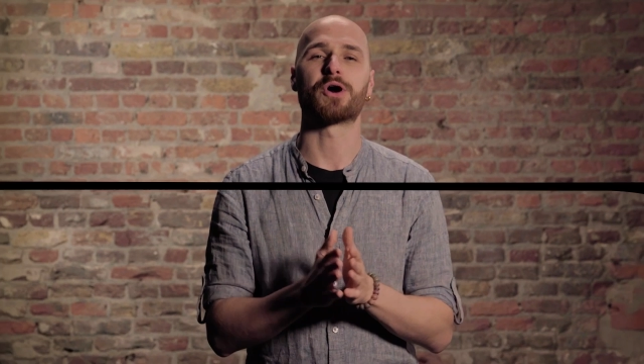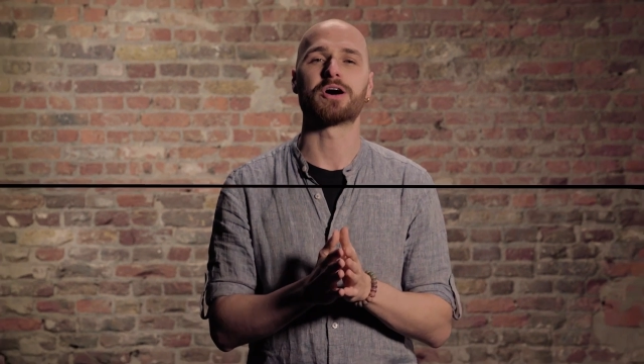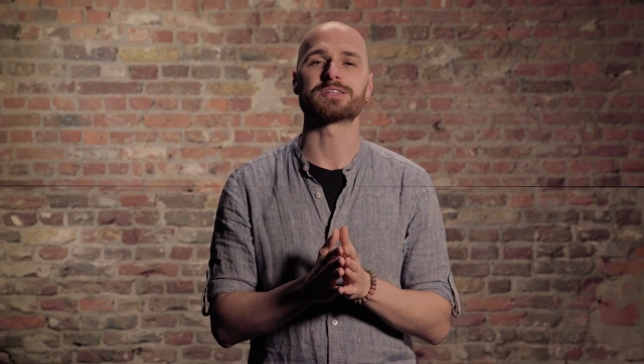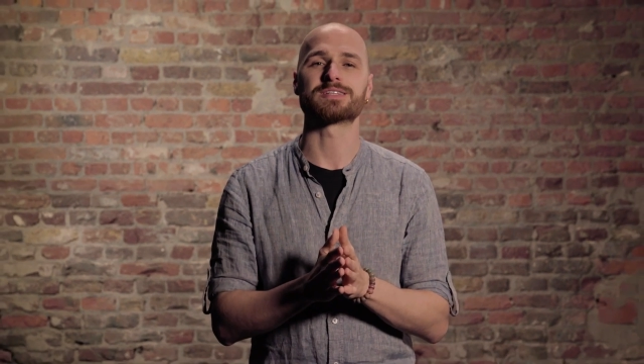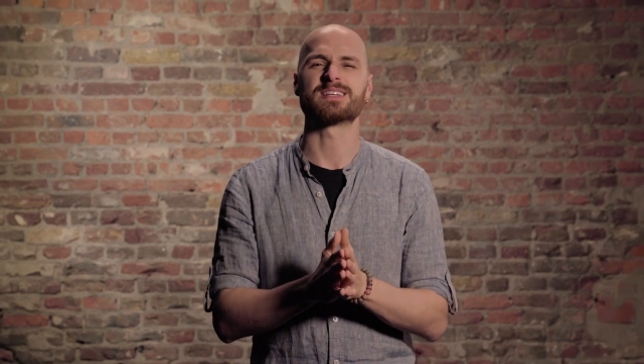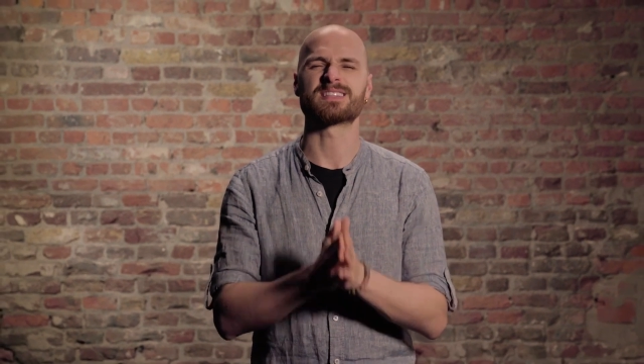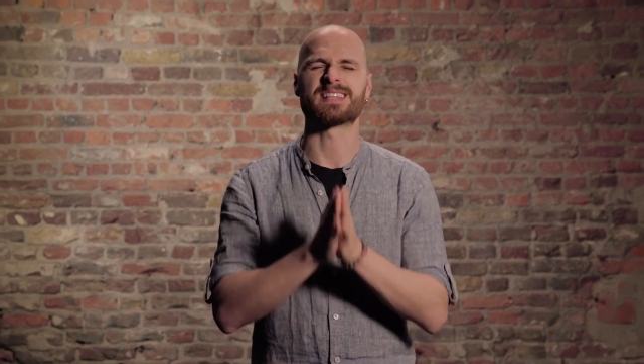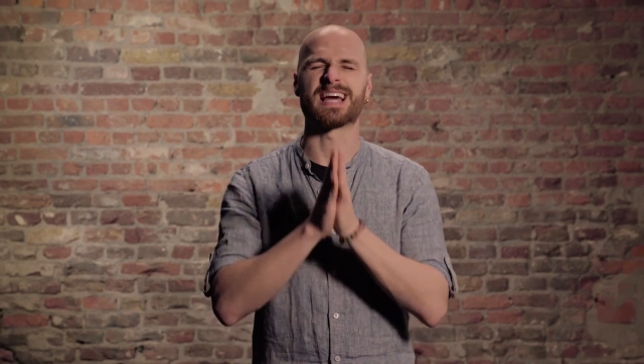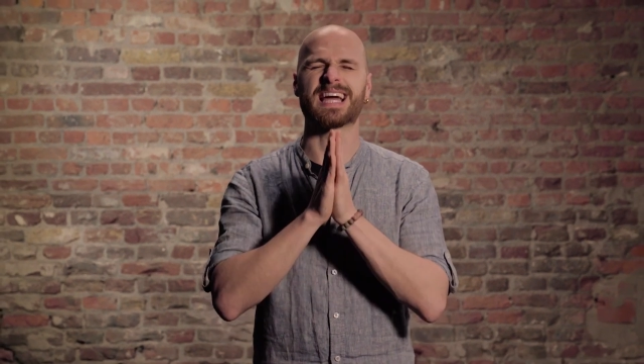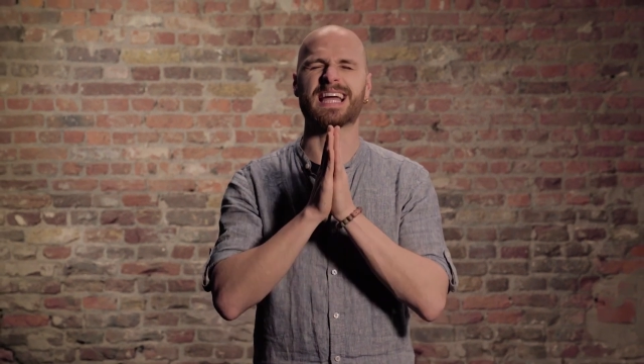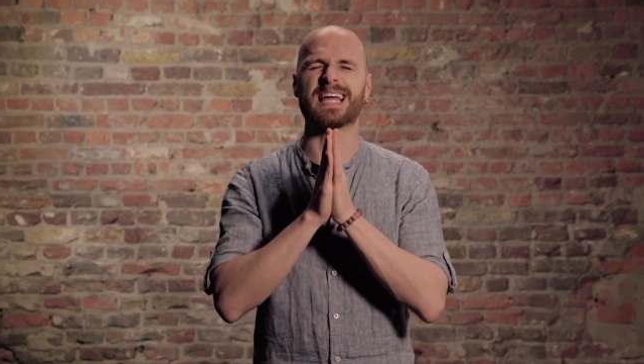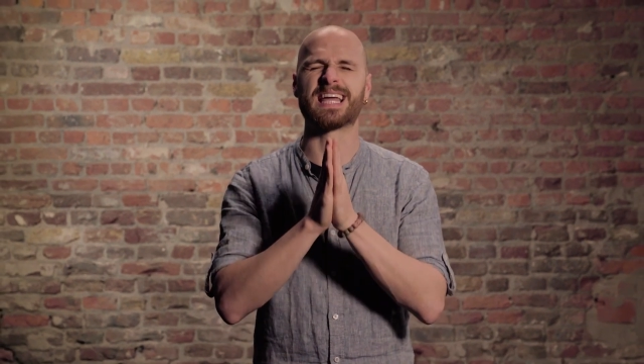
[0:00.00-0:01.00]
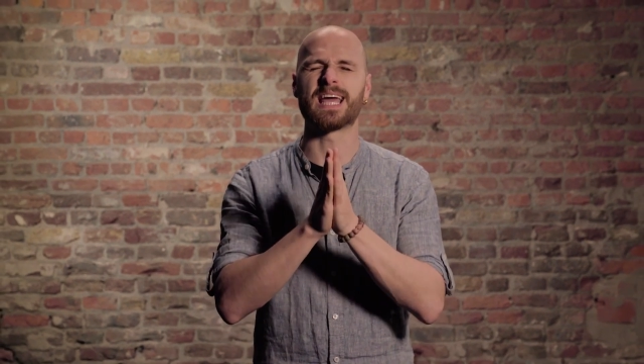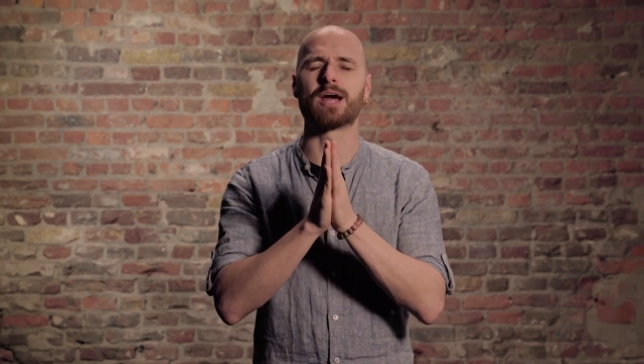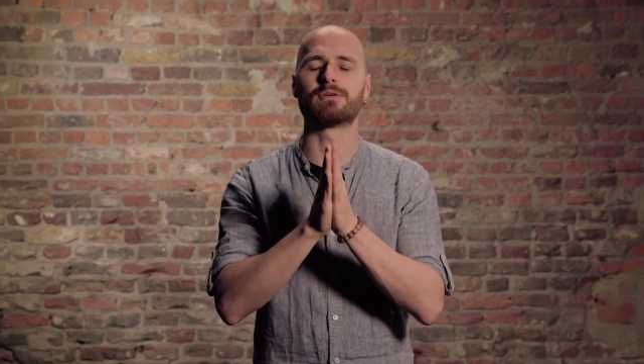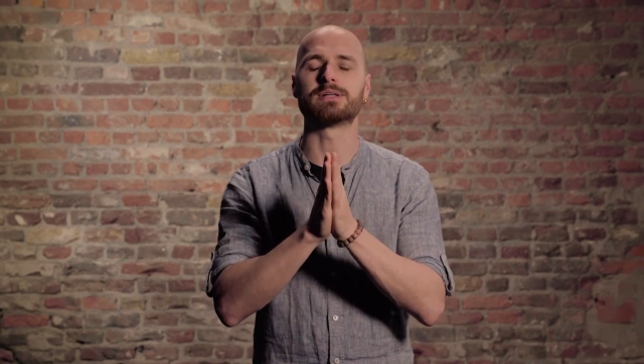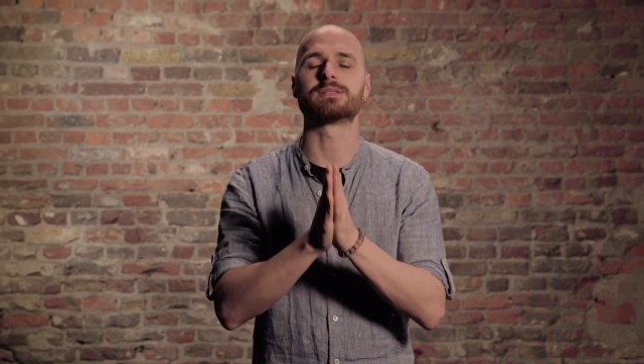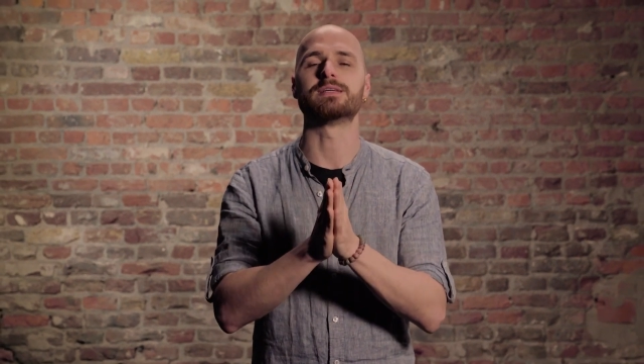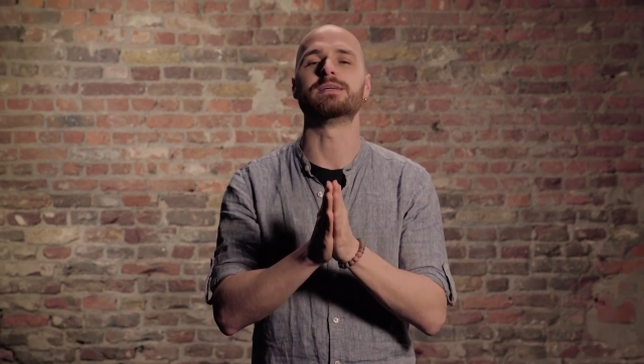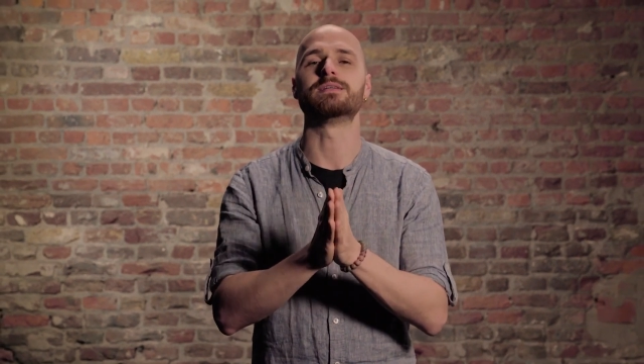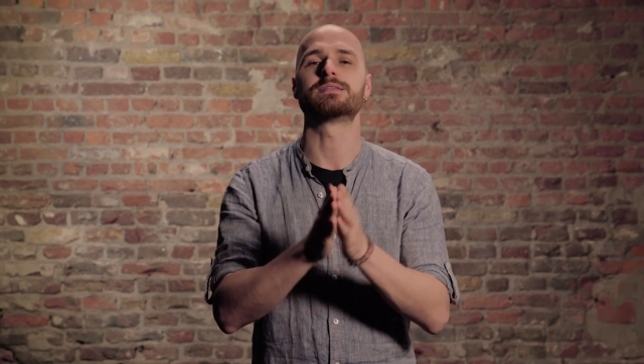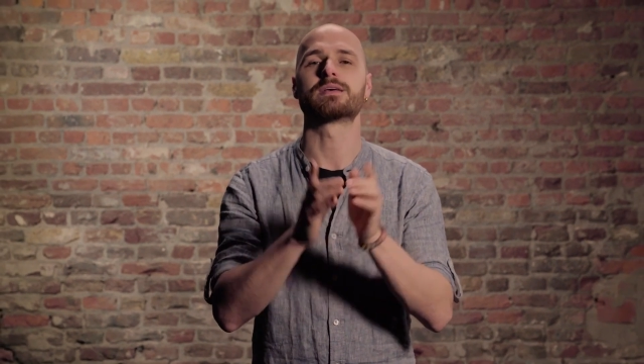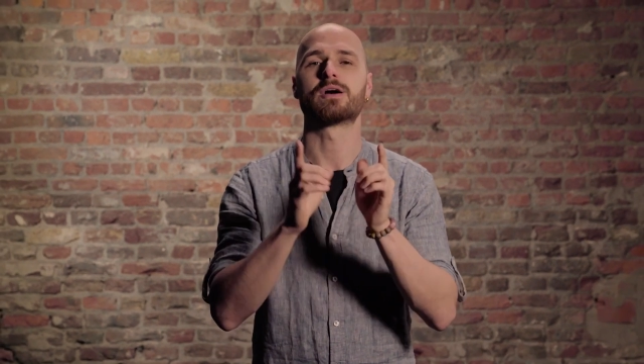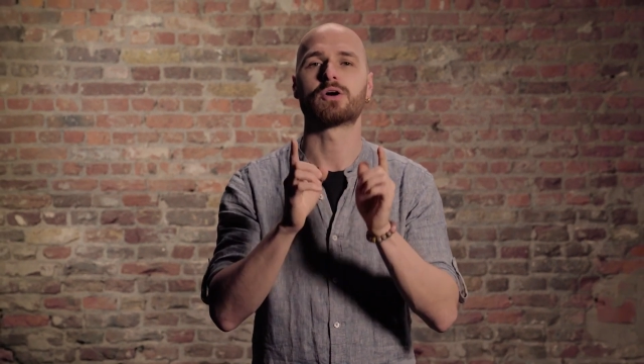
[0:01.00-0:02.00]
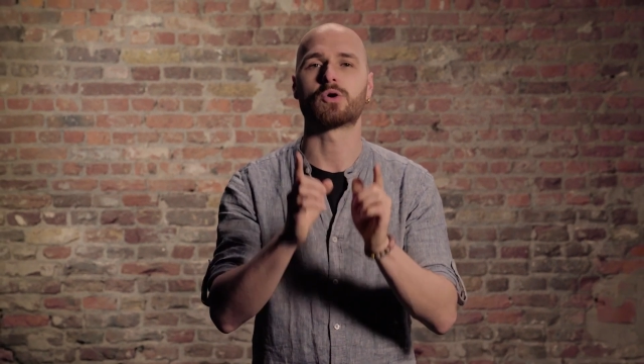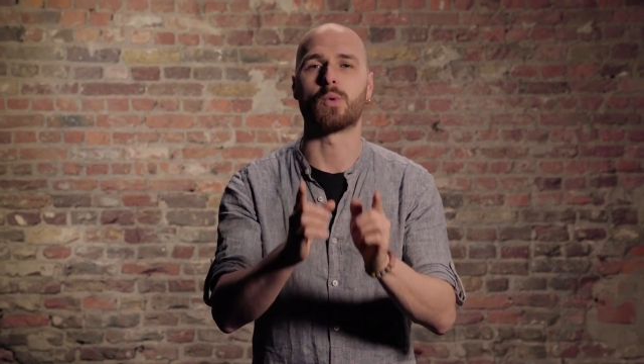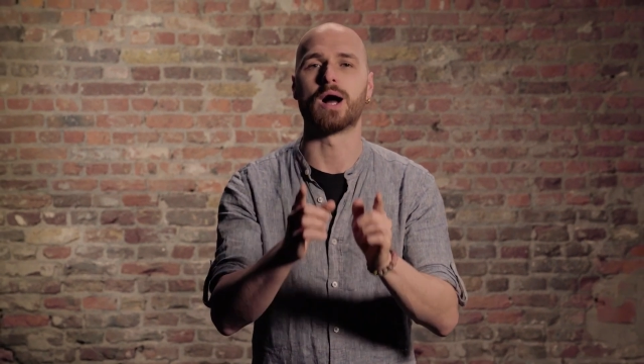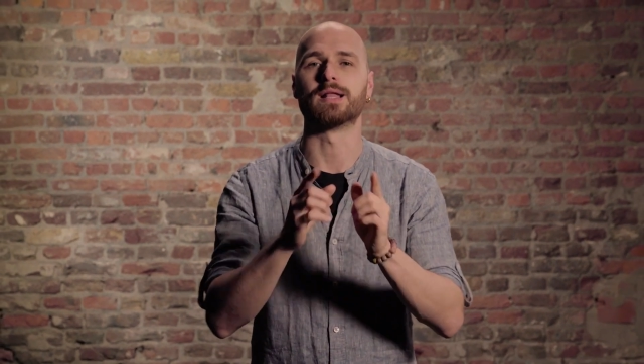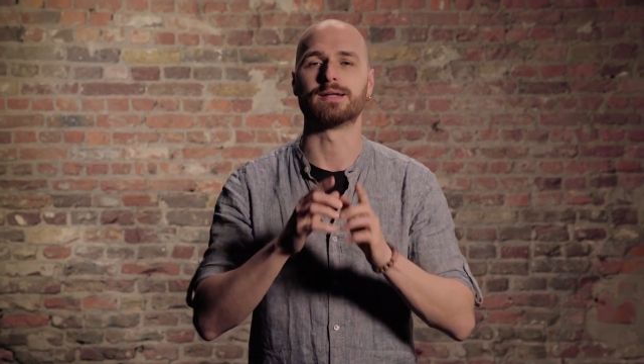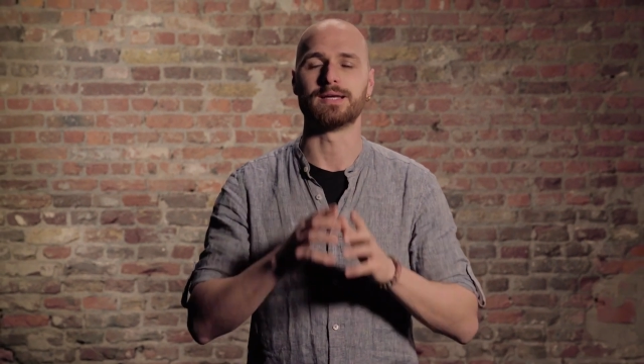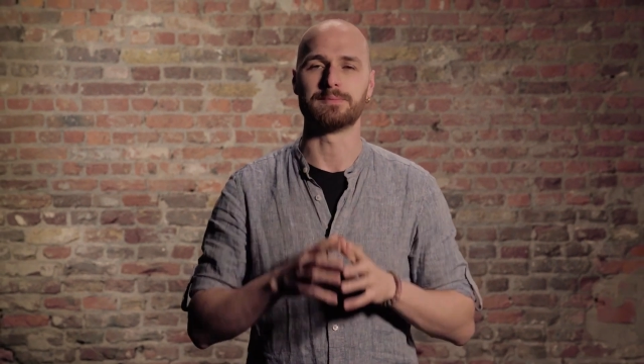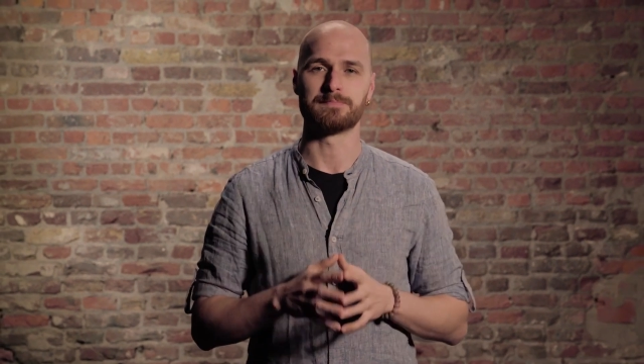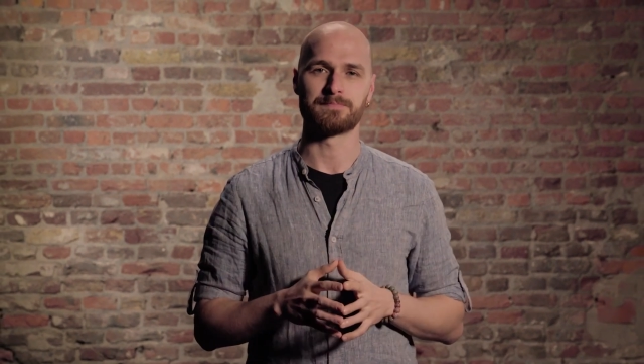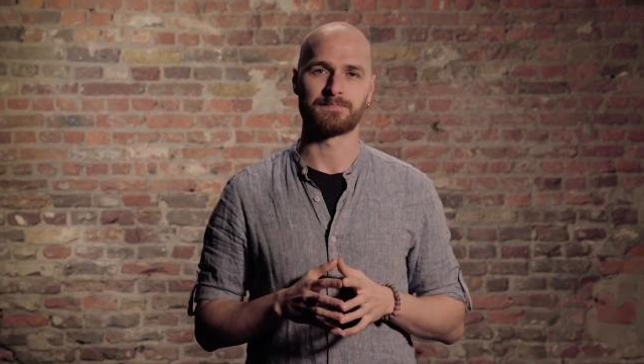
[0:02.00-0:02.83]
process that guarantees quality.